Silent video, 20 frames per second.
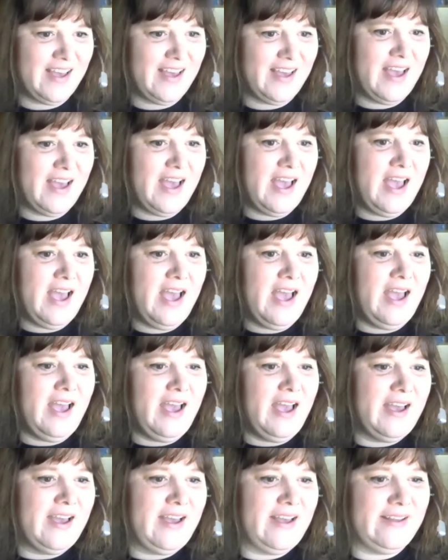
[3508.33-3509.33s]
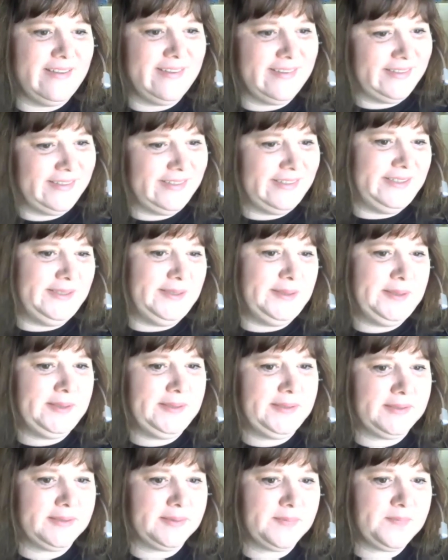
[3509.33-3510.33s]
you can unsubscribe when you're when you're
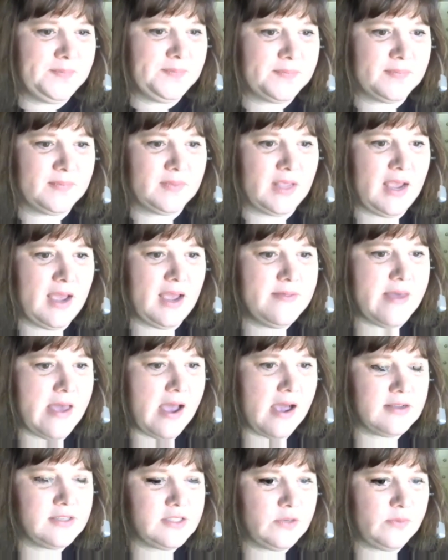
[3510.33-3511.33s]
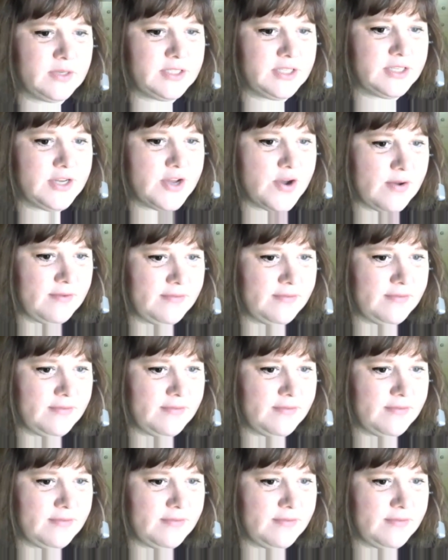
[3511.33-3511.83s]
tired of it. And they also want to know